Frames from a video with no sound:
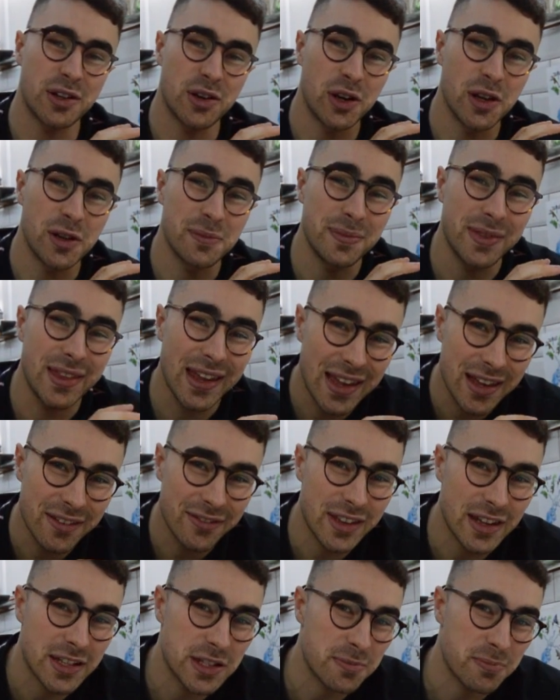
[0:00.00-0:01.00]
column D
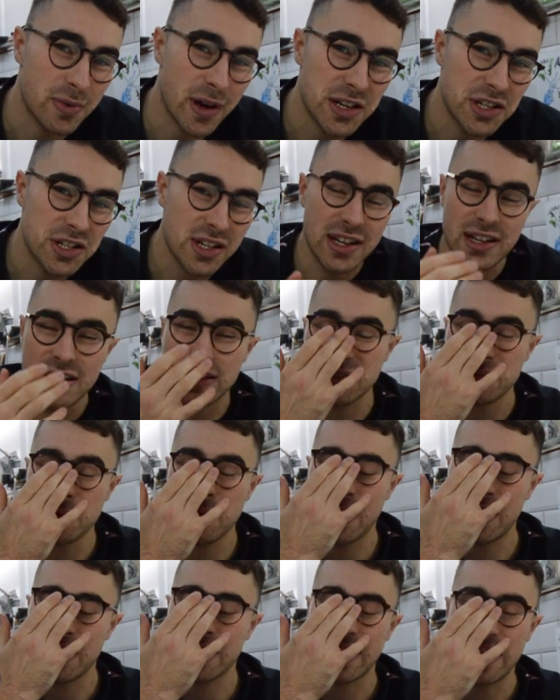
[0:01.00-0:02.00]
of this spreadsheet to
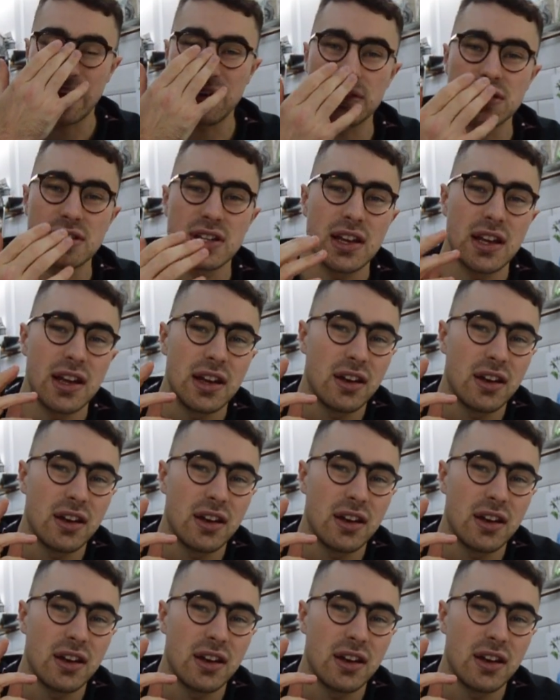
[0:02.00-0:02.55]
work out,